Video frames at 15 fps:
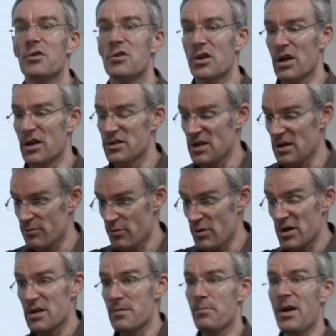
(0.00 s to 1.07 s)
you're going to
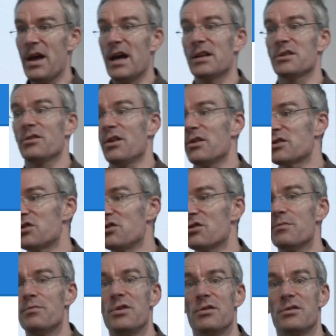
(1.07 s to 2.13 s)
work in pairs on those two
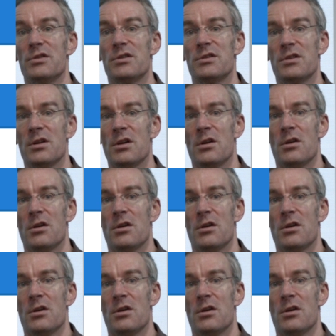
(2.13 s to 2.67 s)
computers.